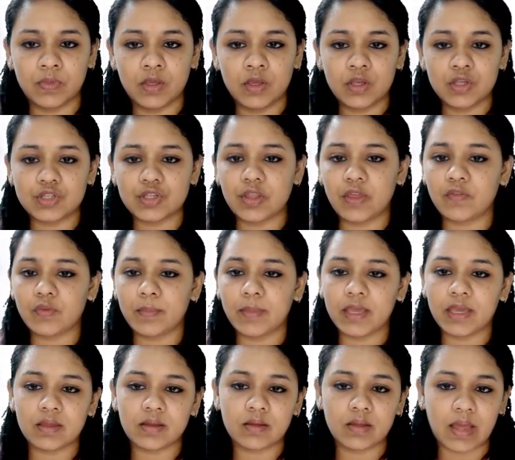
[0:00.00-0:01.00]
so they have to
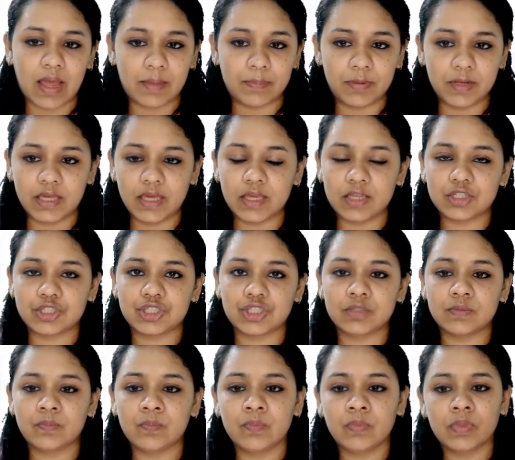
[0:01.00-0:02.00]
make an
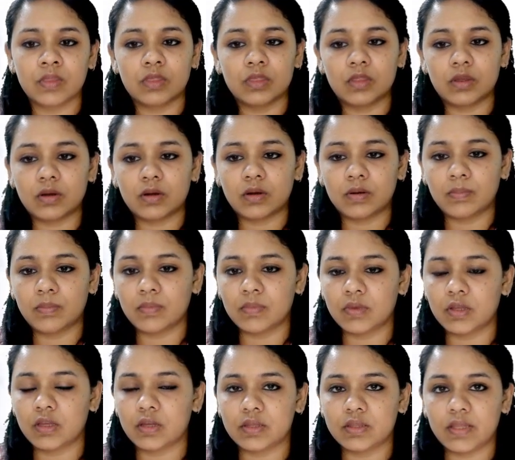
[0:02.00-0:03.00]
application.
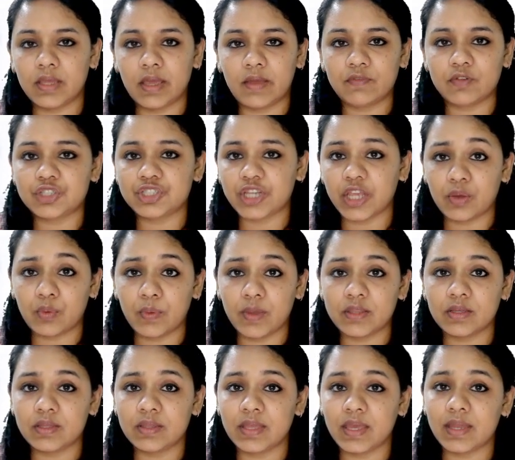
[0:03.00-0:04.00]
They have to check
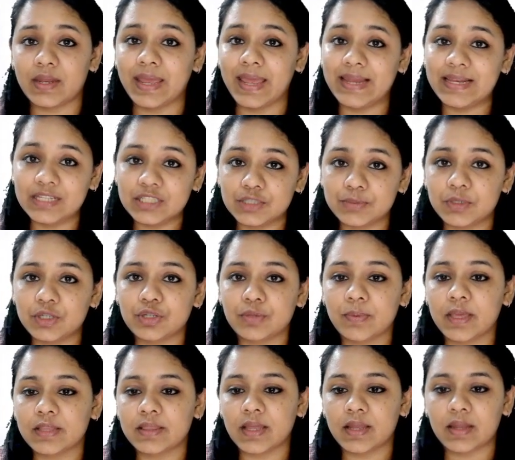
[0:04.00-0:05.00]
whether they are eligible to
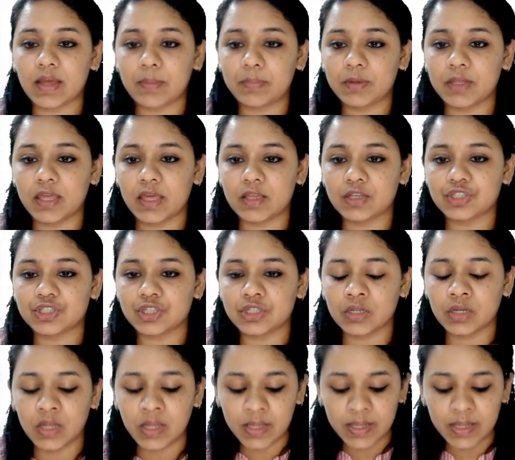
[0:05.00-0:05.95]
make that application.